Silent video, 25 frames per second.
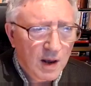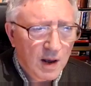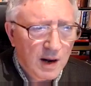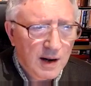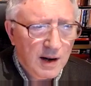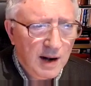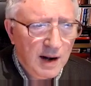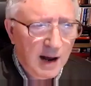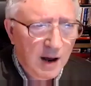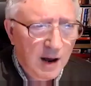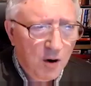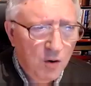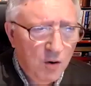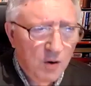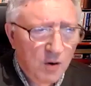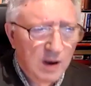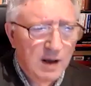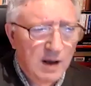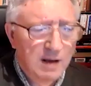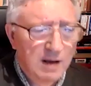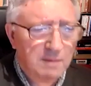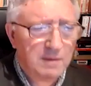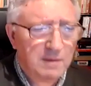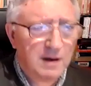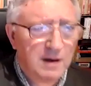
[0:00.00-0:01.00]
Now,
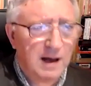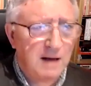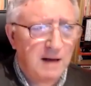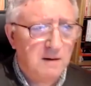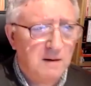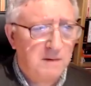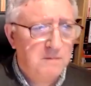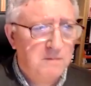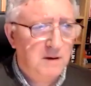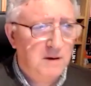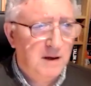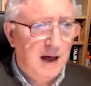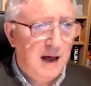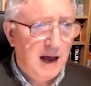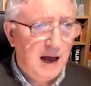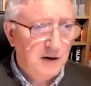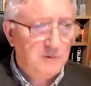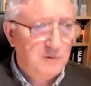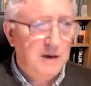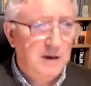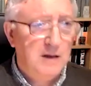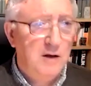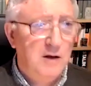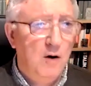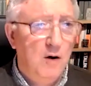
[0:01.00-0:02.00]
um, uh,
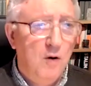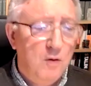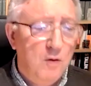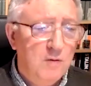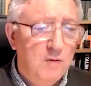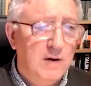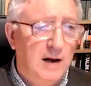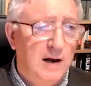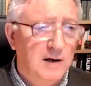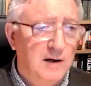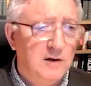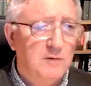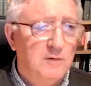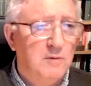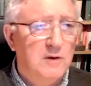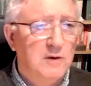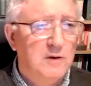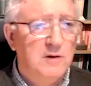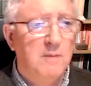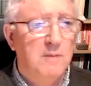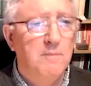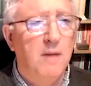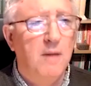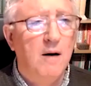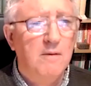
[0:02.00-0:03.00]
actually, in the old days, it was
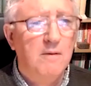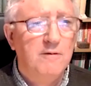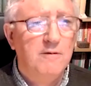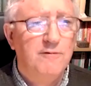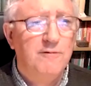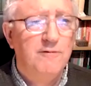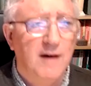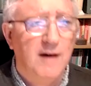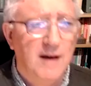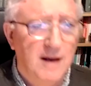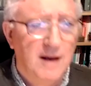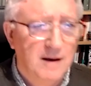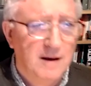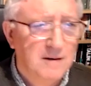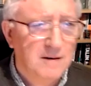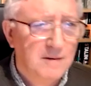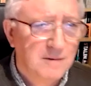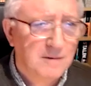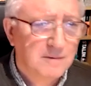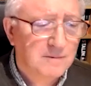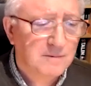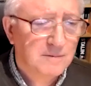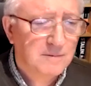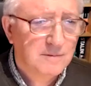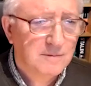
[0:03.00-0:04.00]
a bonfire.
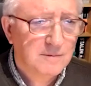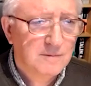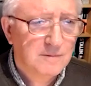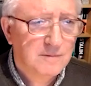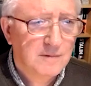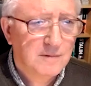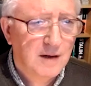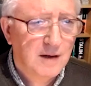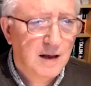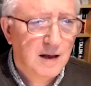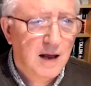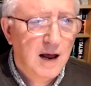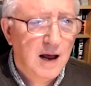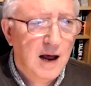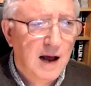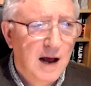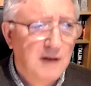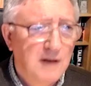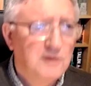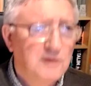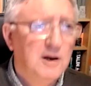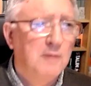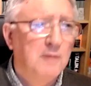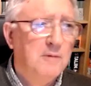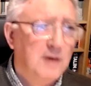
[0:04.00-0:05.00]
In
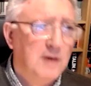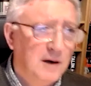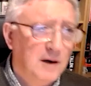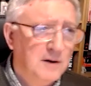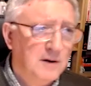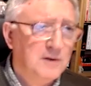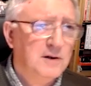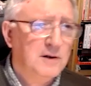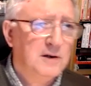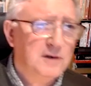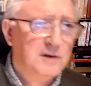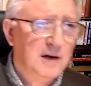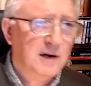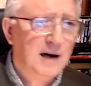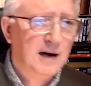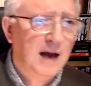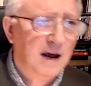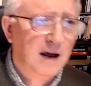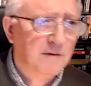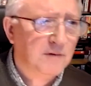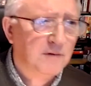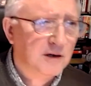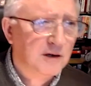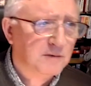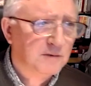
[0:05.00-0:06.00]
some countries, they still
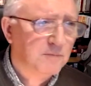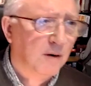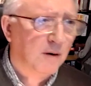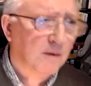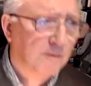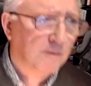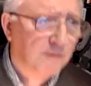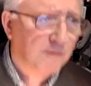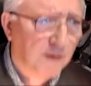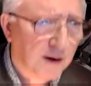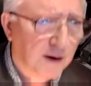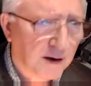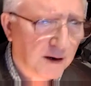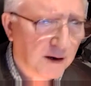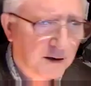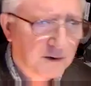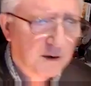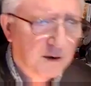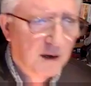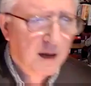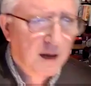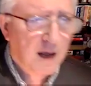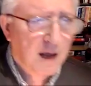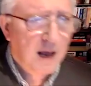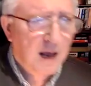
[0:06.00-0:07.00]
have these bonfires.
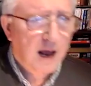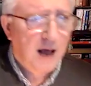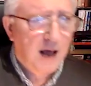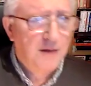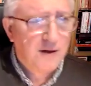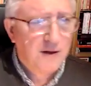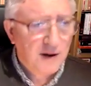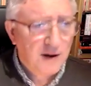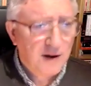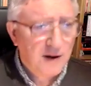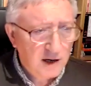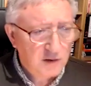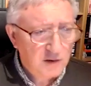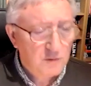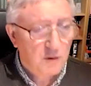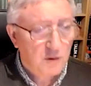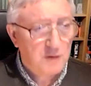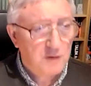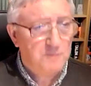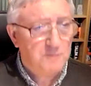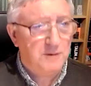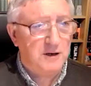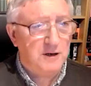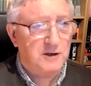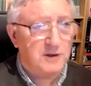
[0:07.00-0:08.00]
And the reason was
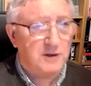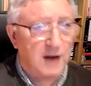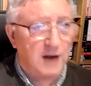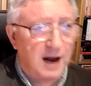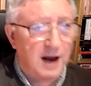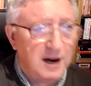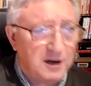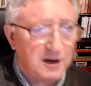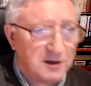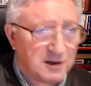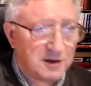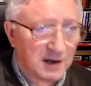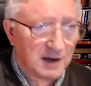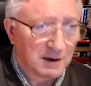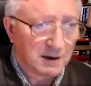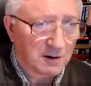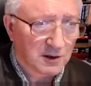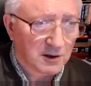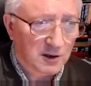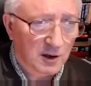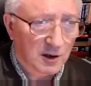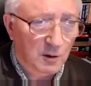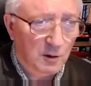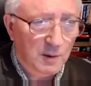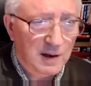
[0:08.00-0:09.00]
precisely
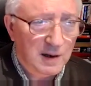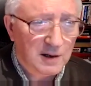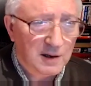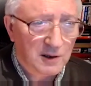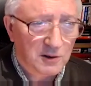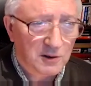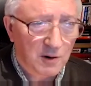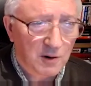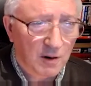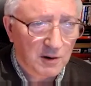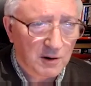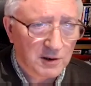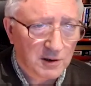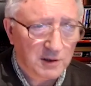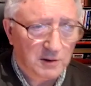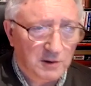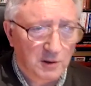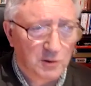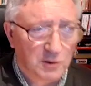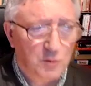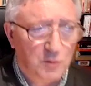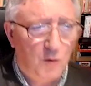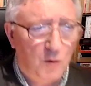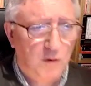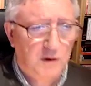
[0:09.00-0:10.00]
because the winter solstice, the
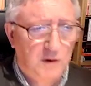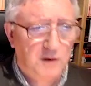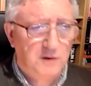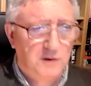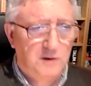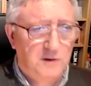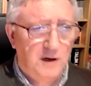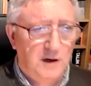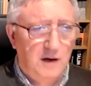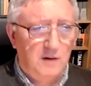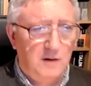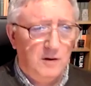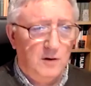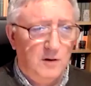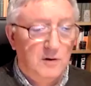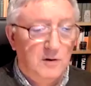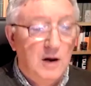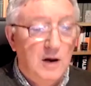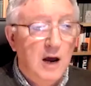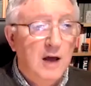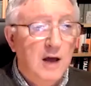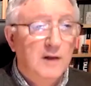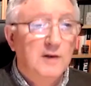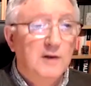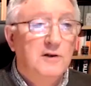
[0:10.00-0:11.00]
shortest day of the year,
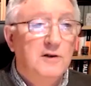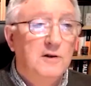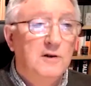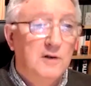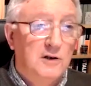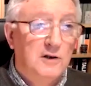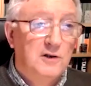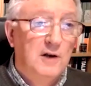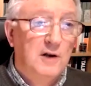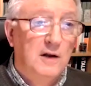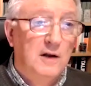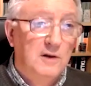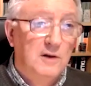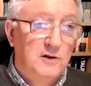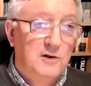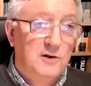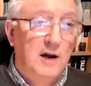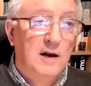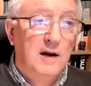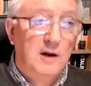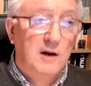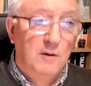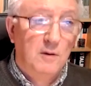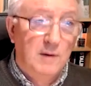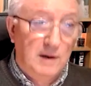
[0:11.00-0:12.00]
the, the, the
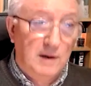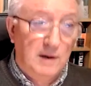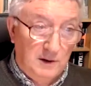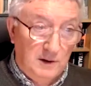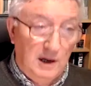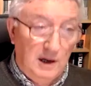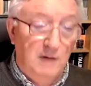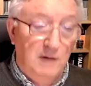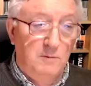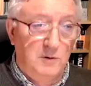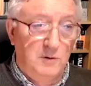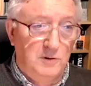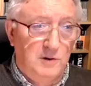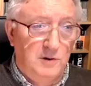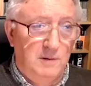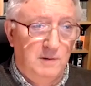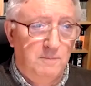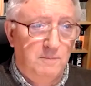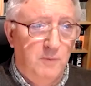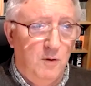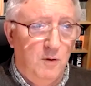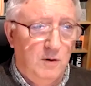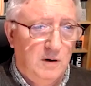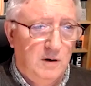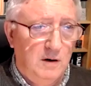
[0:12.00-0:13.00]
sun, you understand, which is
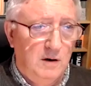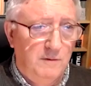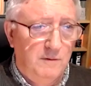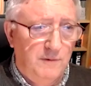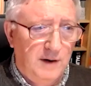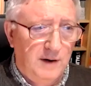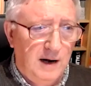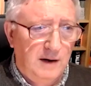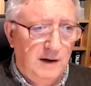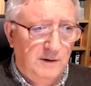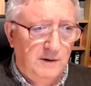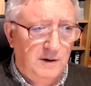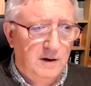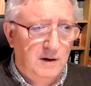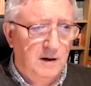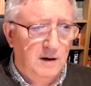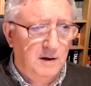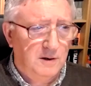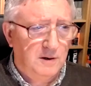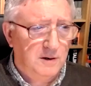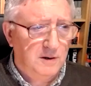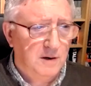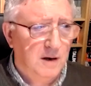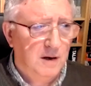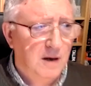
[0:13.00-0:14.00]
important for
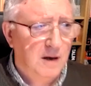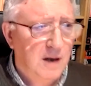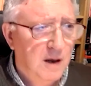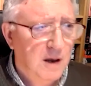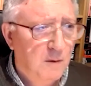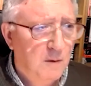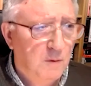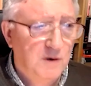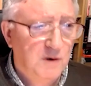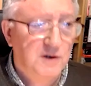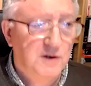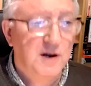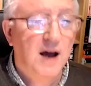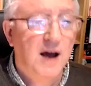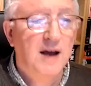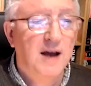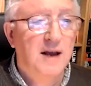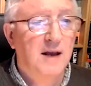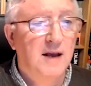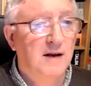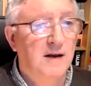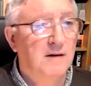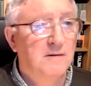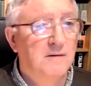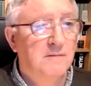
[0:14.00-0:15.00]
agriculture, was
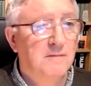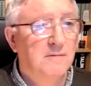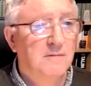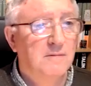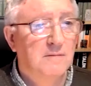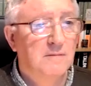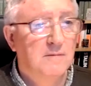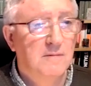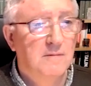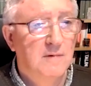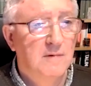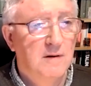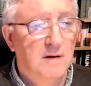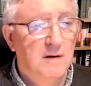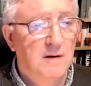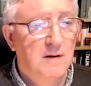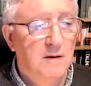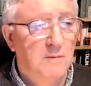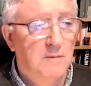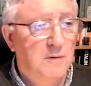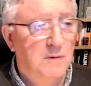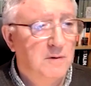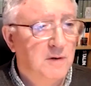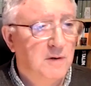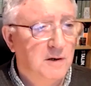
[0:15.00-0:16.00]
dying,
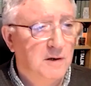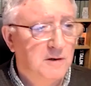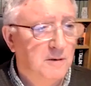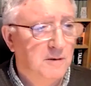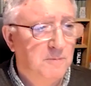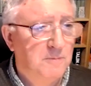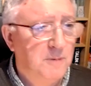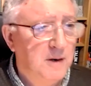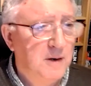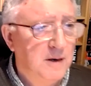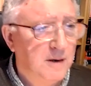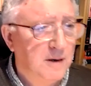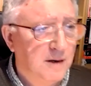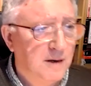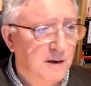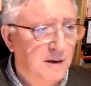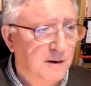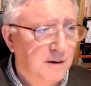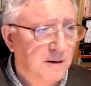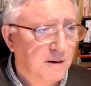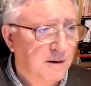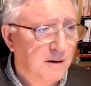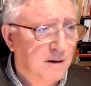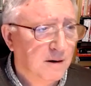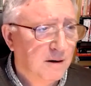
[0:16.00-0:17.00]
was disappearing
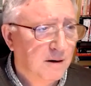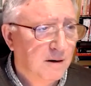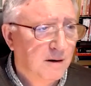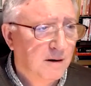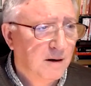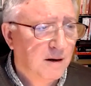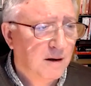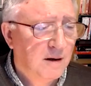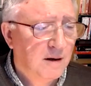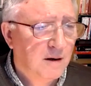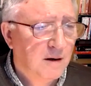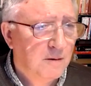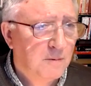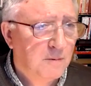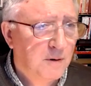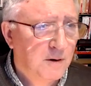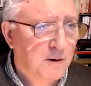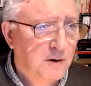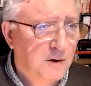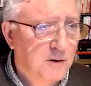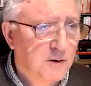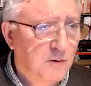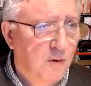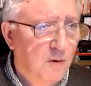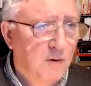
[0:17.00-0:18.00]
with the
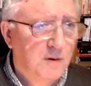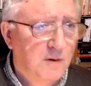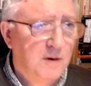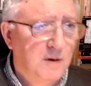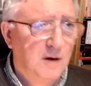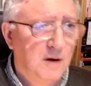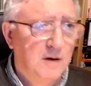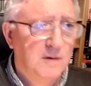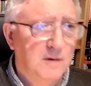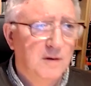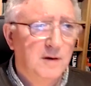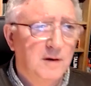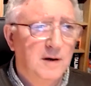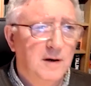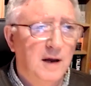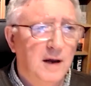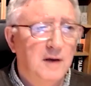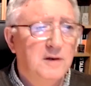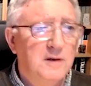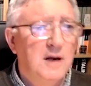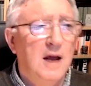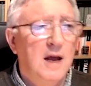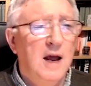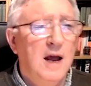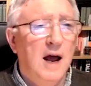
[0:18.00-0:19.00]
shortening of the days.
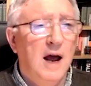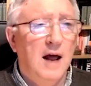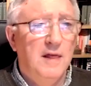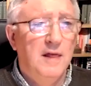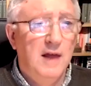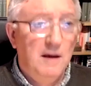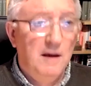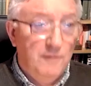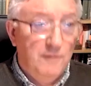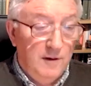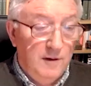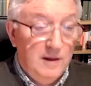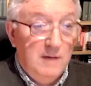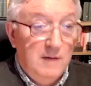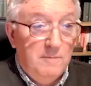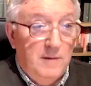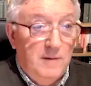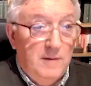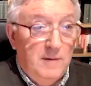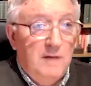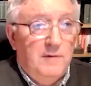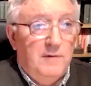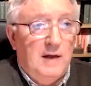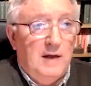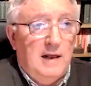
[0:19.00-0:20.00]
And therefore they
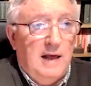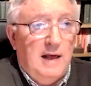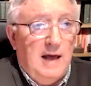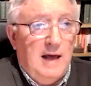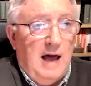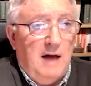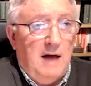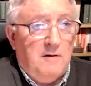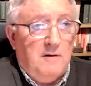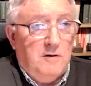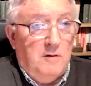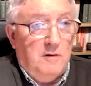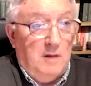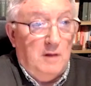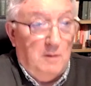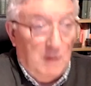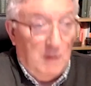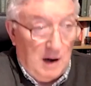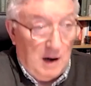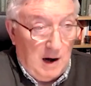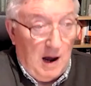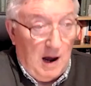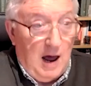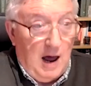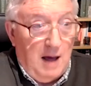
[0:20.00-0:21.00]
believed that they had to, they were
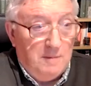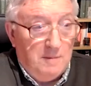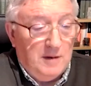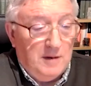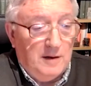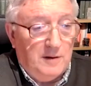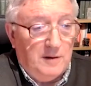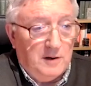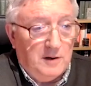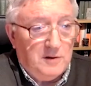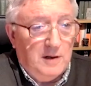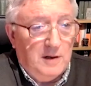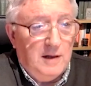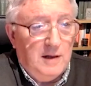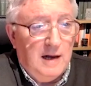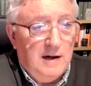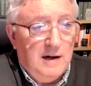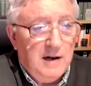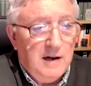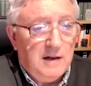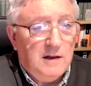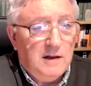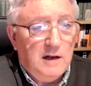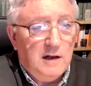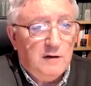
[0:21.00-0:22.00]
alarmed at this and they
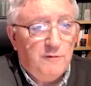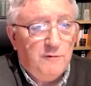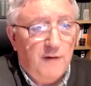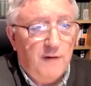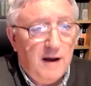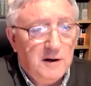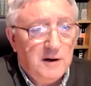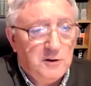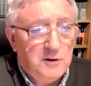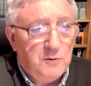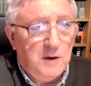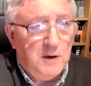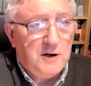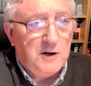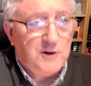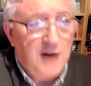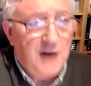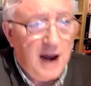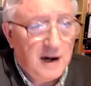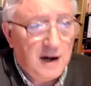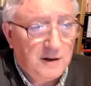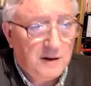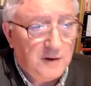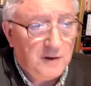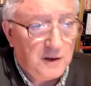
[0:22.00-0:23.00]
lit these fires to
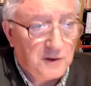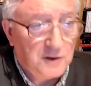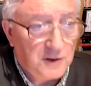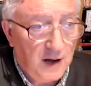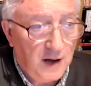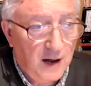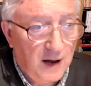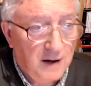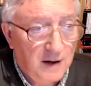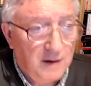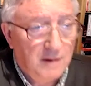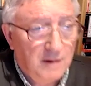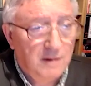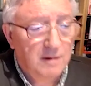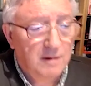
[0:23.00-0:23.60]
attract the sun.